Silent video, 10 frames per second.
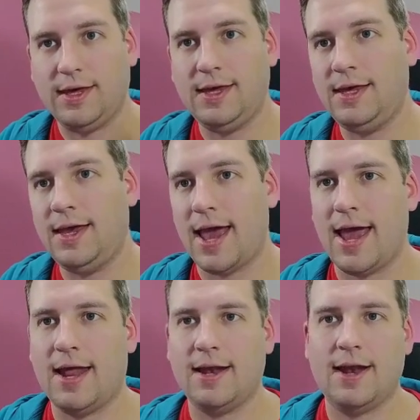
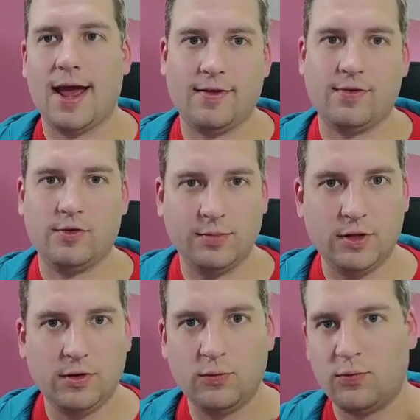
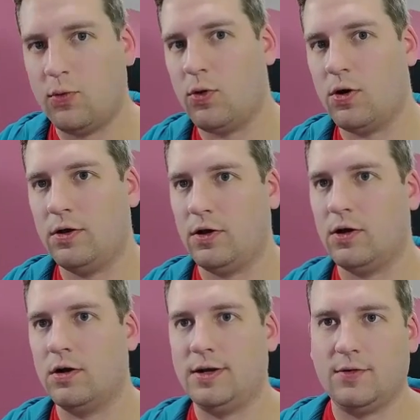ENSW for
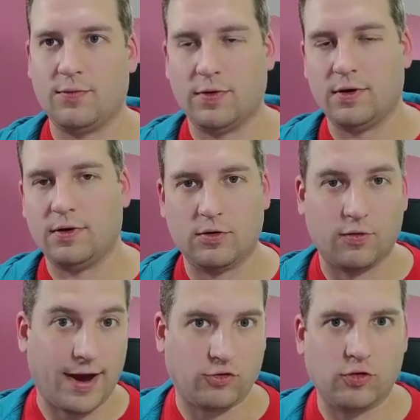your different
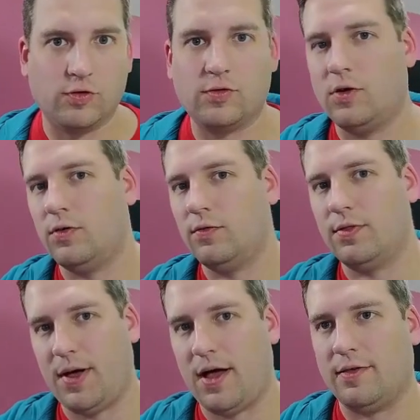directions of
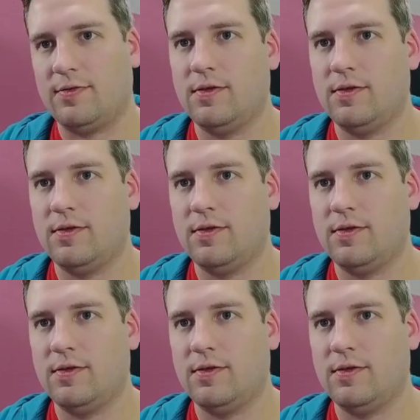the boss.